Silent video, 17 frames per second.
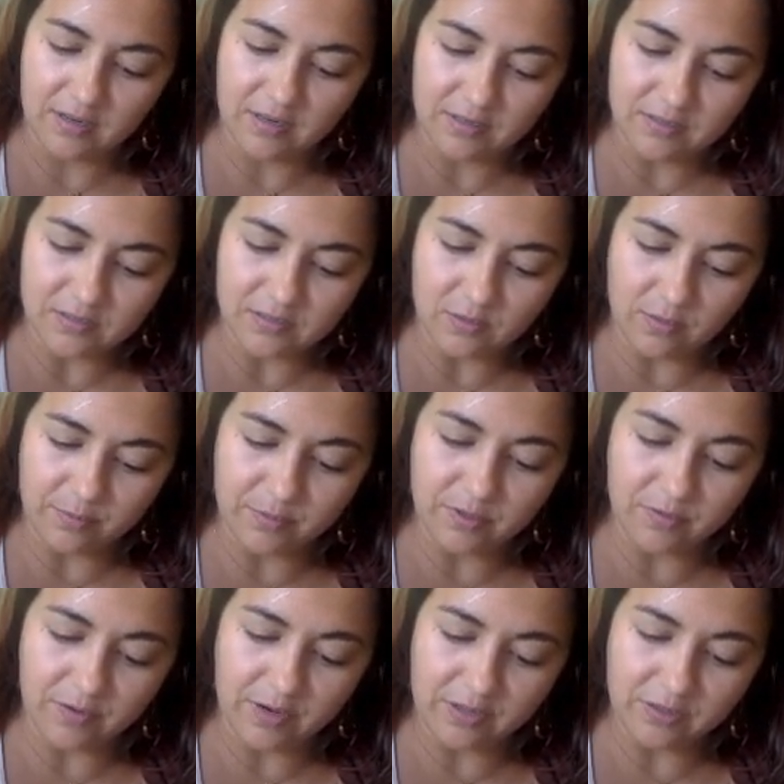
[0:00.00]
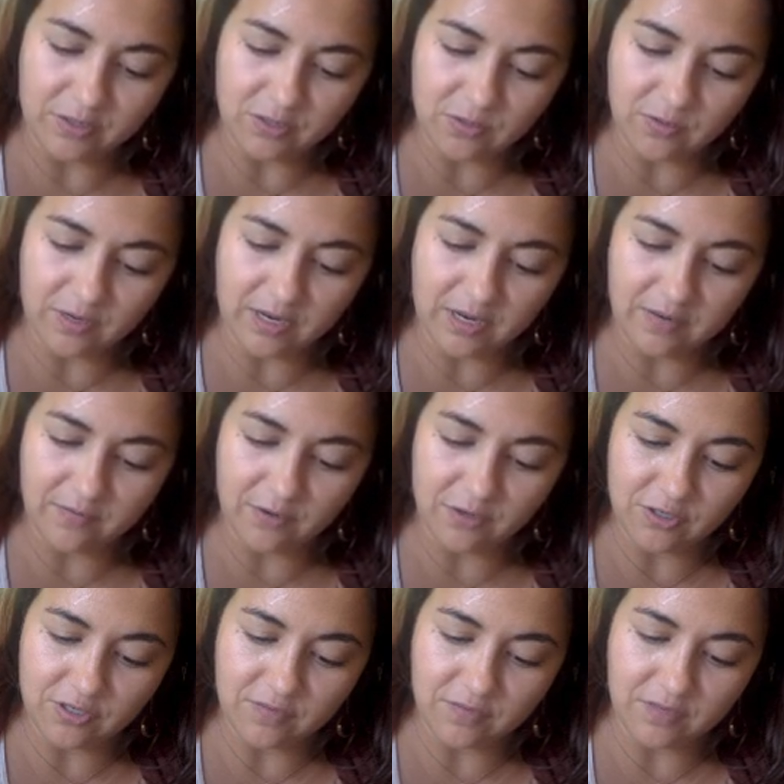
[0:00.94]
So I'm going to write the shorthand
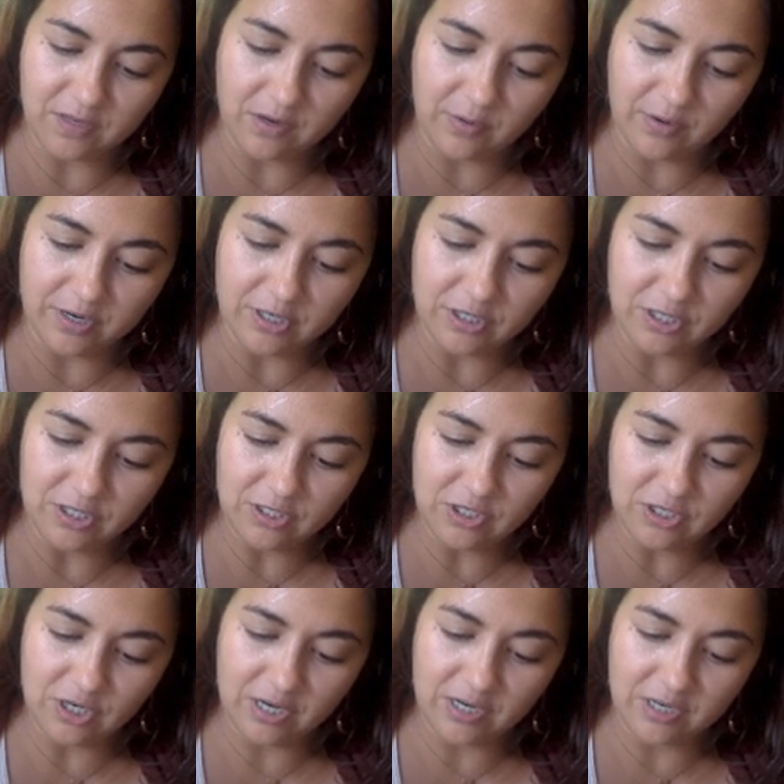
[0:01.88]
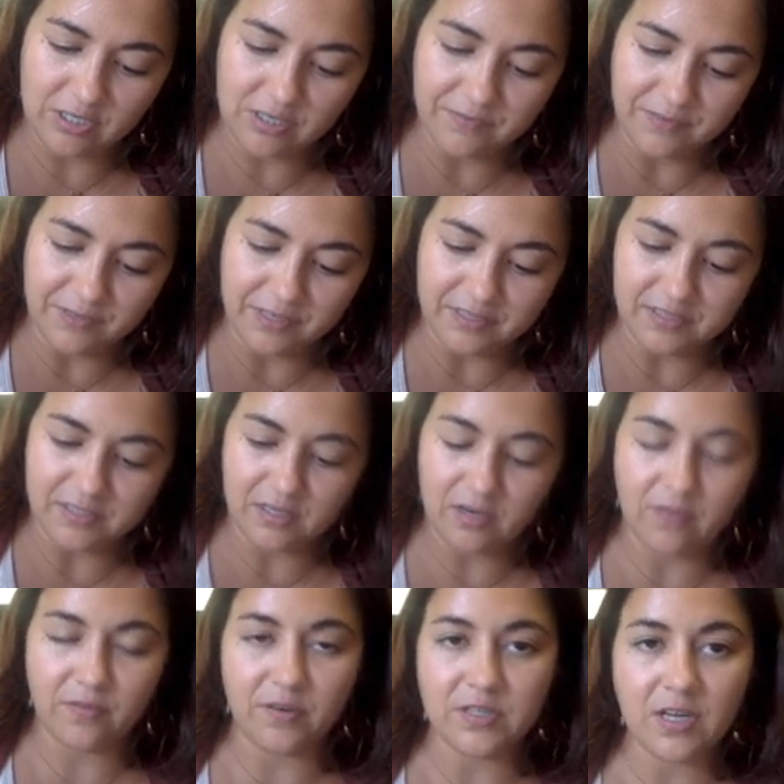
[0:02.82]
version of the equation, change in velocity
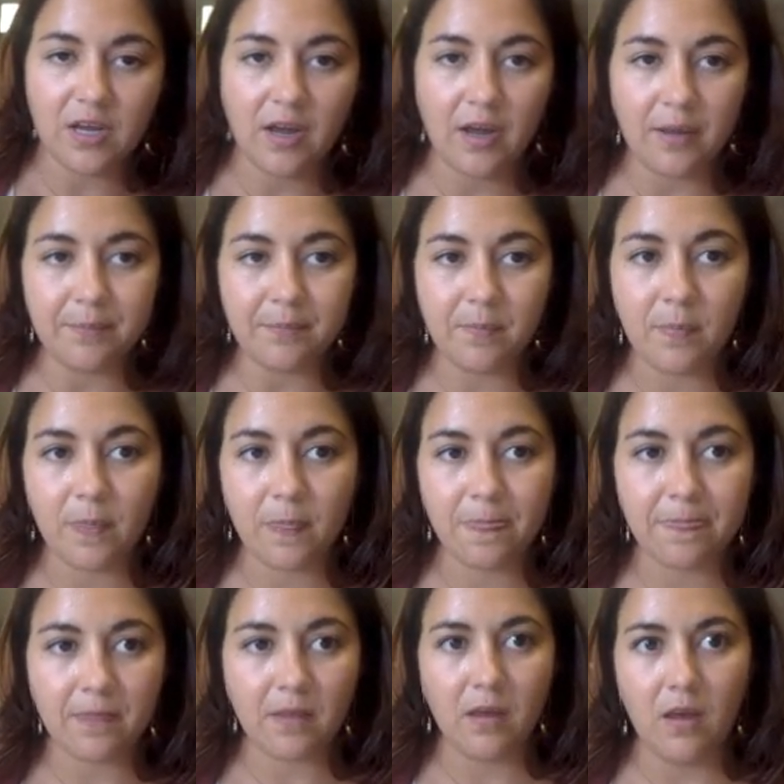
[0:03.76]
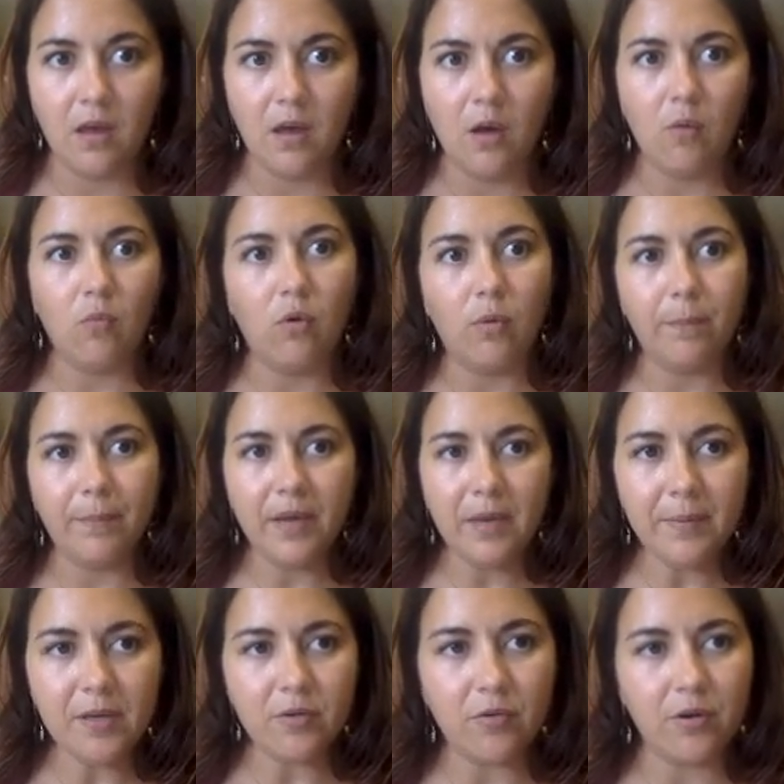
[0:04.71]
over time. Well,
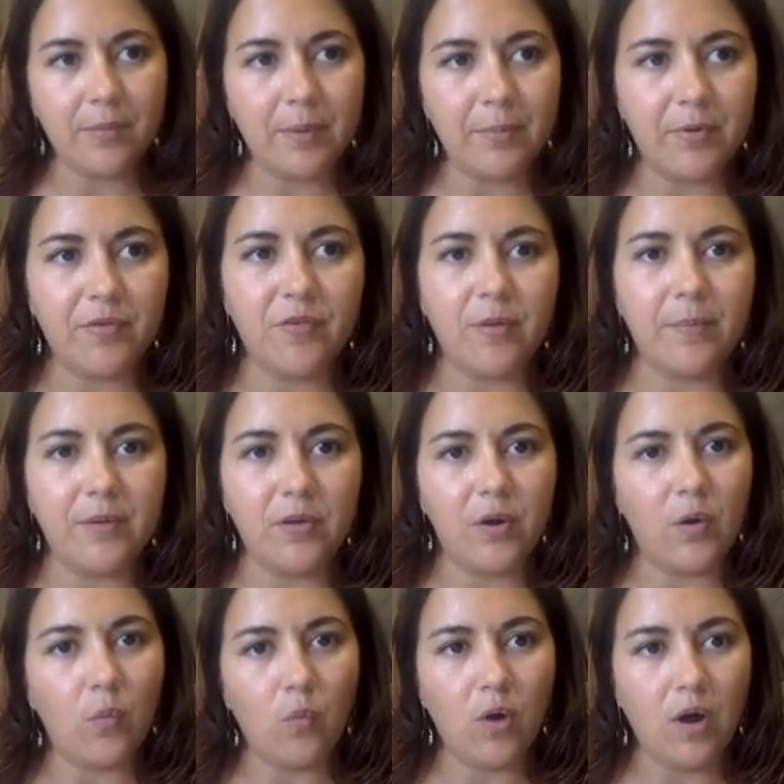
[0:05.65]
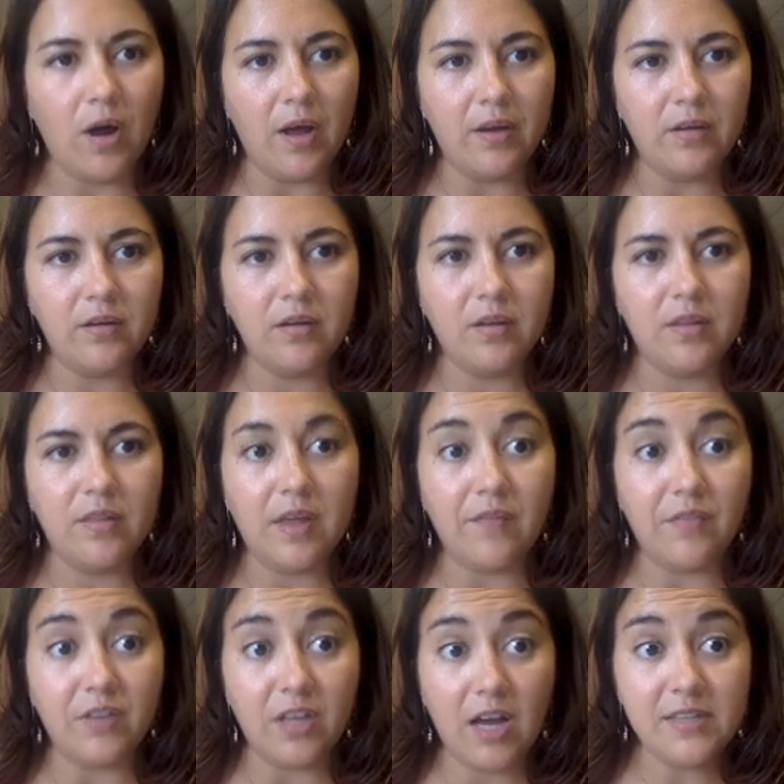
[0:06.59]
maybe you remember from Unit 1
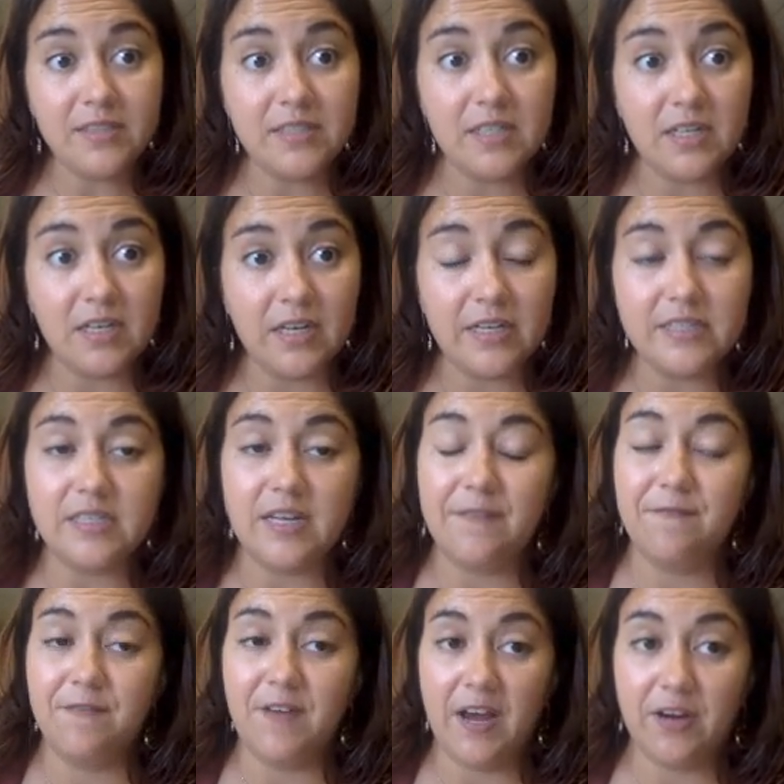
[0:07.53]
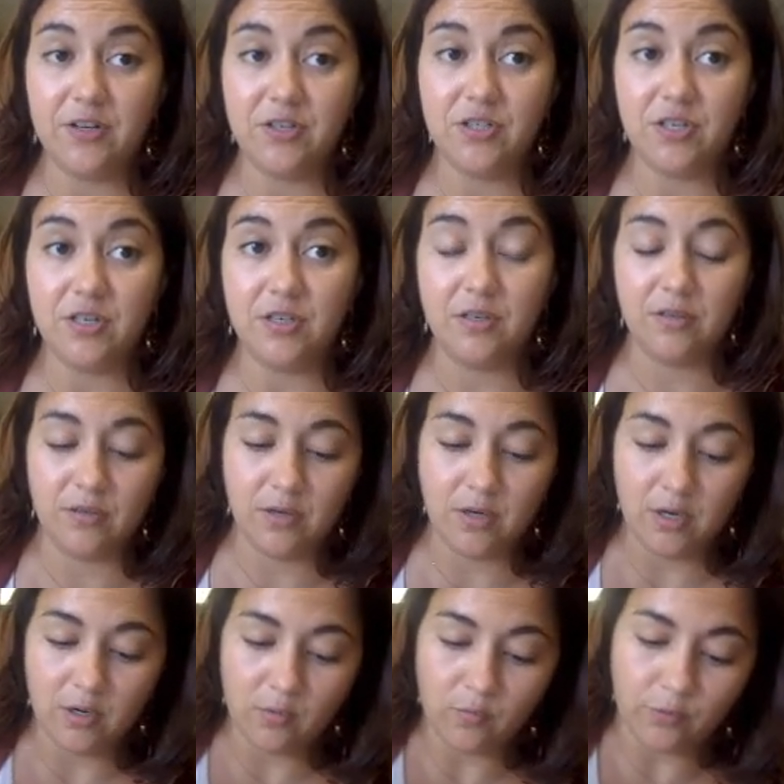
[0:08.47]
that velocity is a vector,
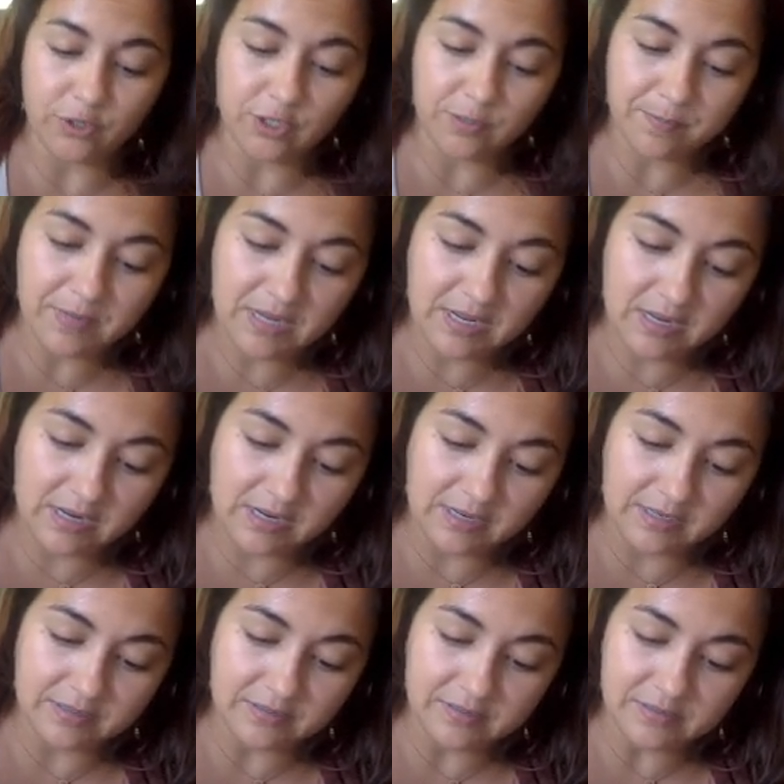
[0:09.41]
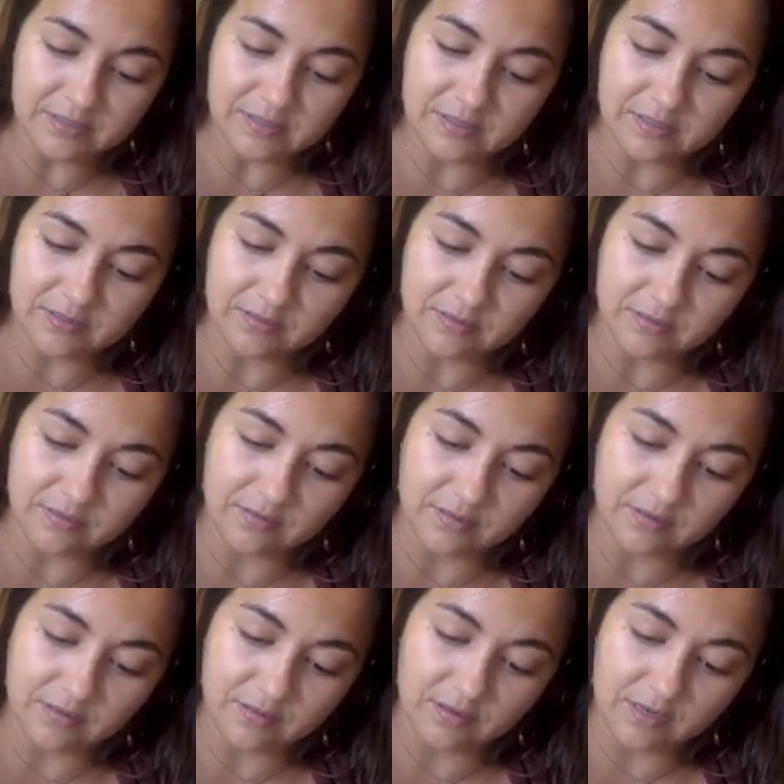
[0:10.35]
which means
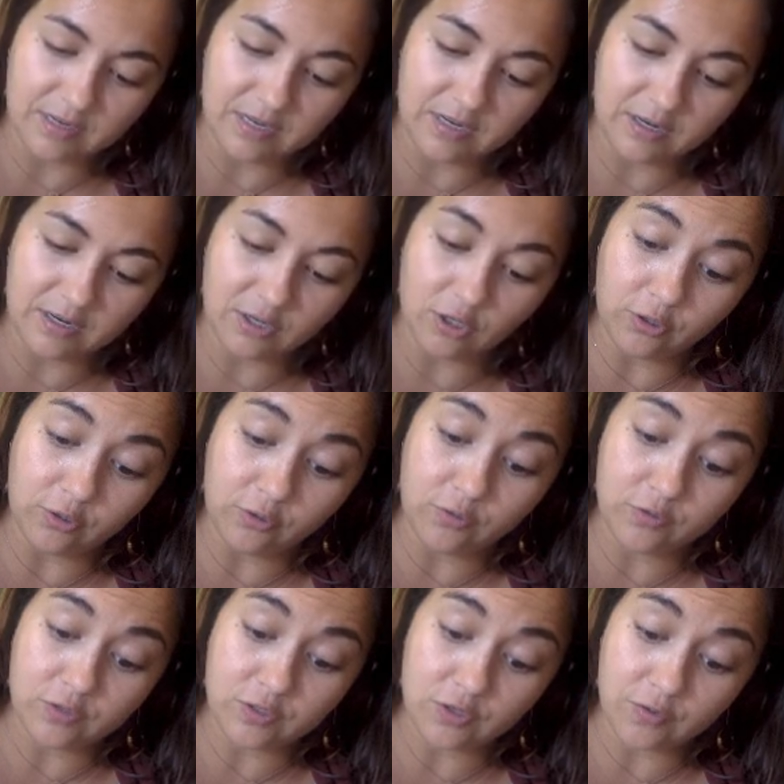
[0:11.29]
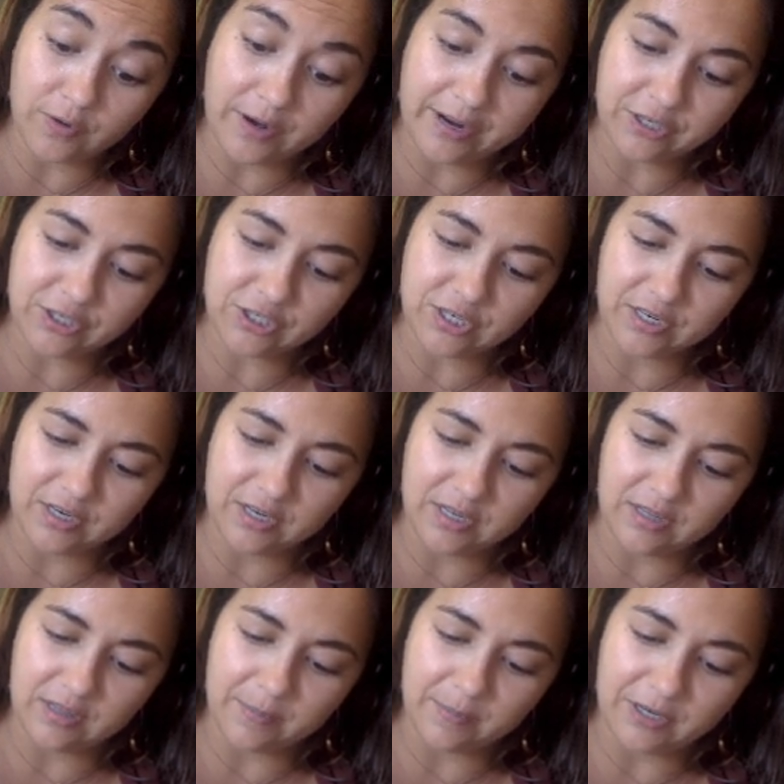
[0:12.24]
it includes direction
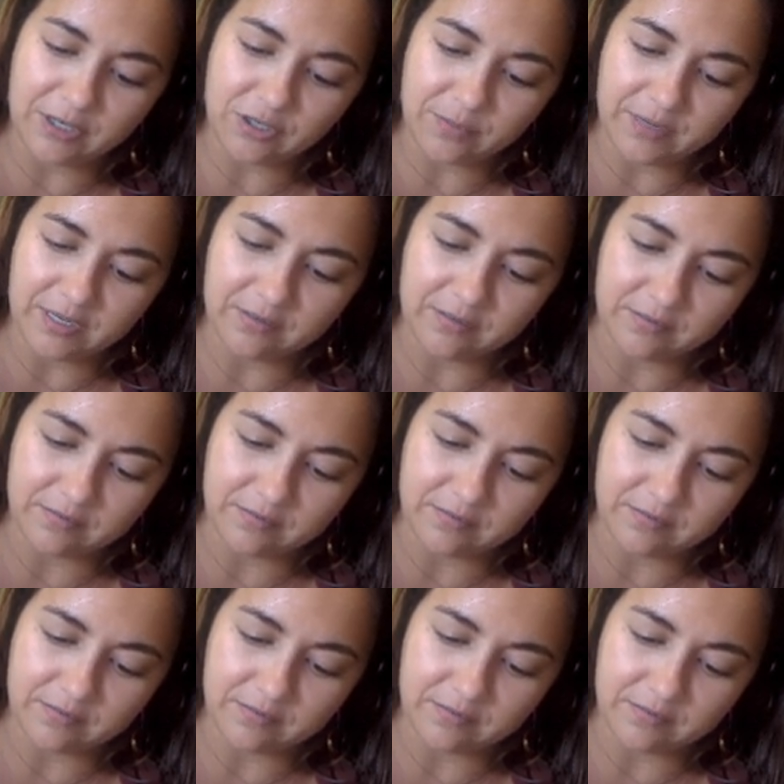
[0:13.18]
in the measurement.